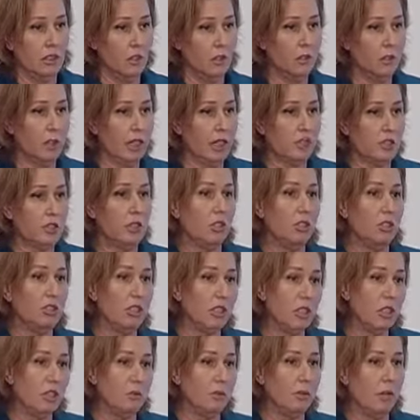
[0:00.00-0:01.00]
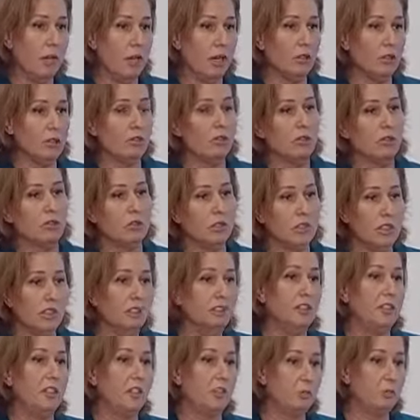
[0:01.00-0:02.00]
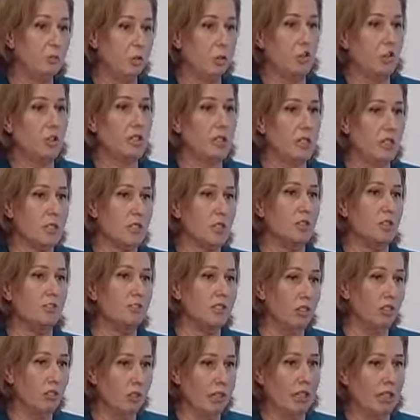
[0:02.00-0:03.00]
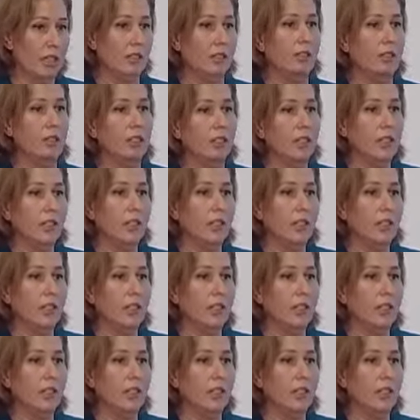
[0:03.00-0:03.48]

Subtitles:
We are talking about different proxies of Iran